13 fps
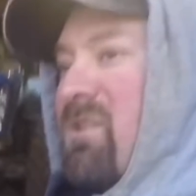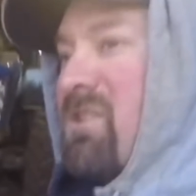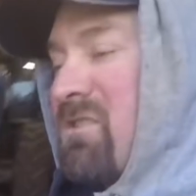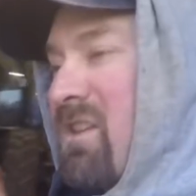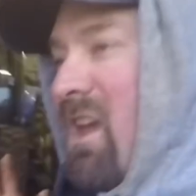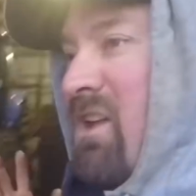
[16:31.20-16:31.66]

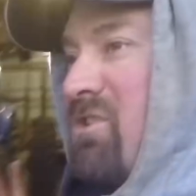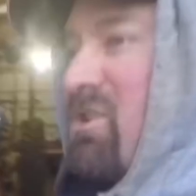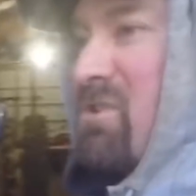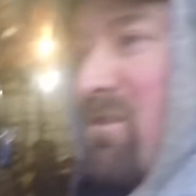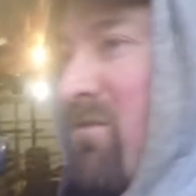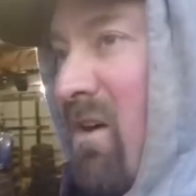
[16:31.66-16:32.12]
just can't
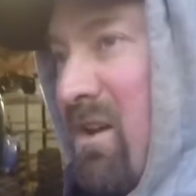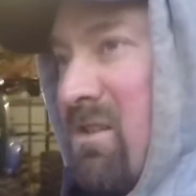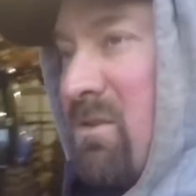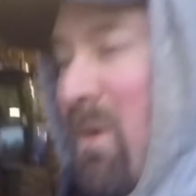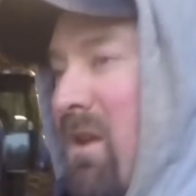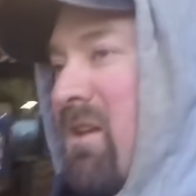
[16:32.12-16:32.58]
justify
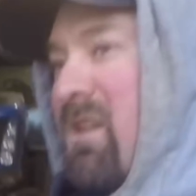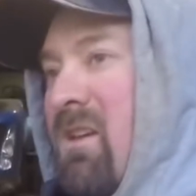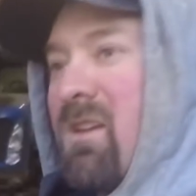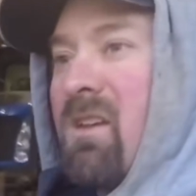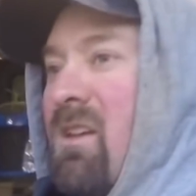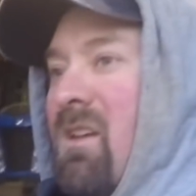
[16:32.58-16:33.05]

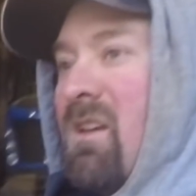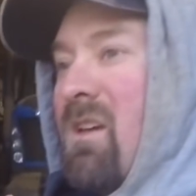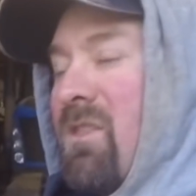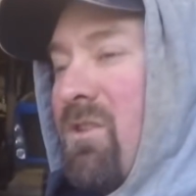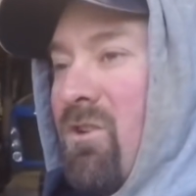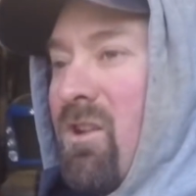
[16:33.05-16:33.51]
spending
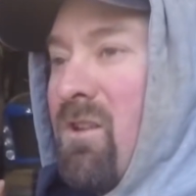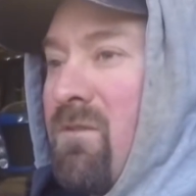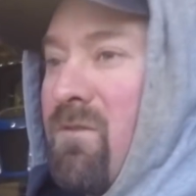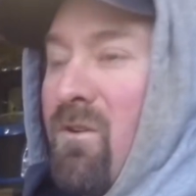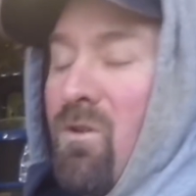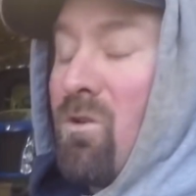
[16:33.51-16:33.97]

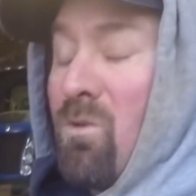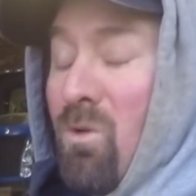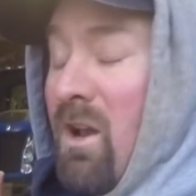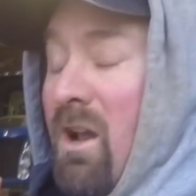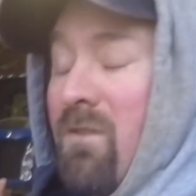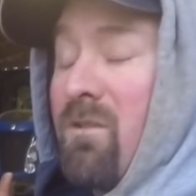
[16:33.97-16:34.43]
$30 or
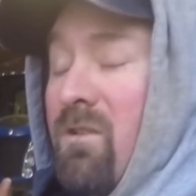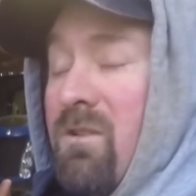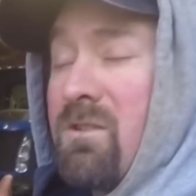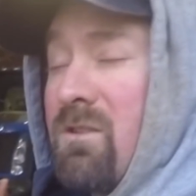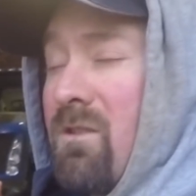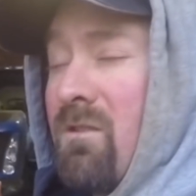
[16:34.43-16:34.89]
whatever it
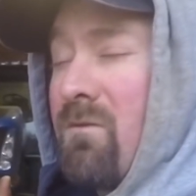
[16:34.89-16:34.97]
is,